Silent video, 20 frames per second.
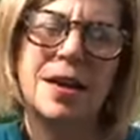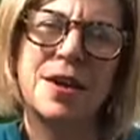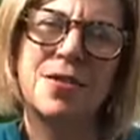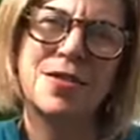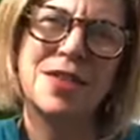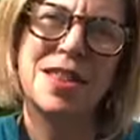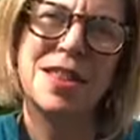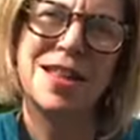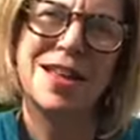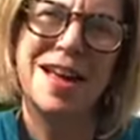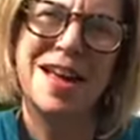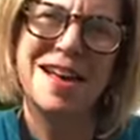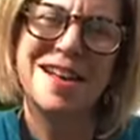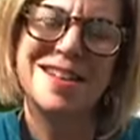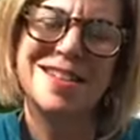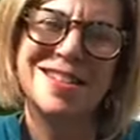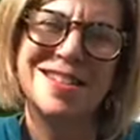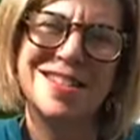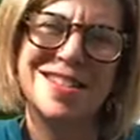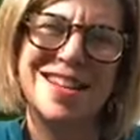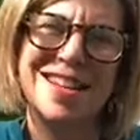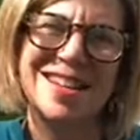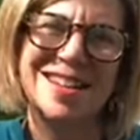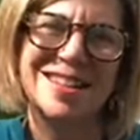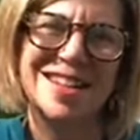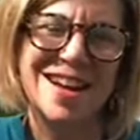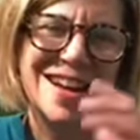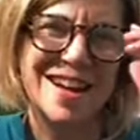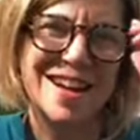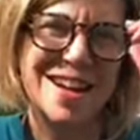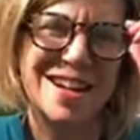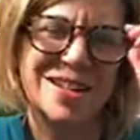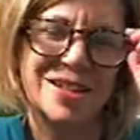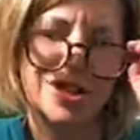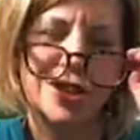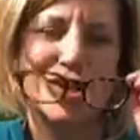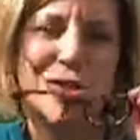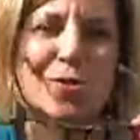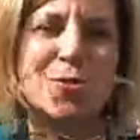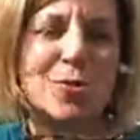and everything else. And
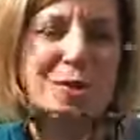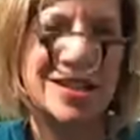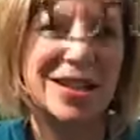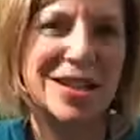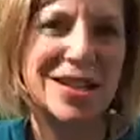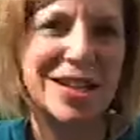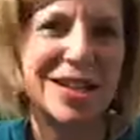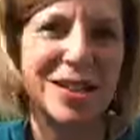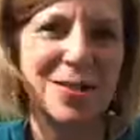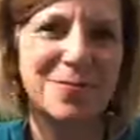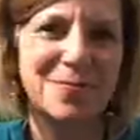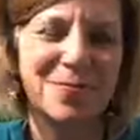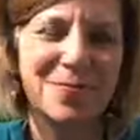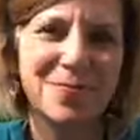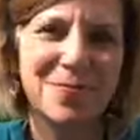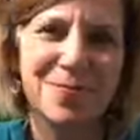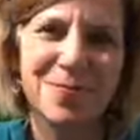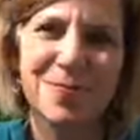it just really,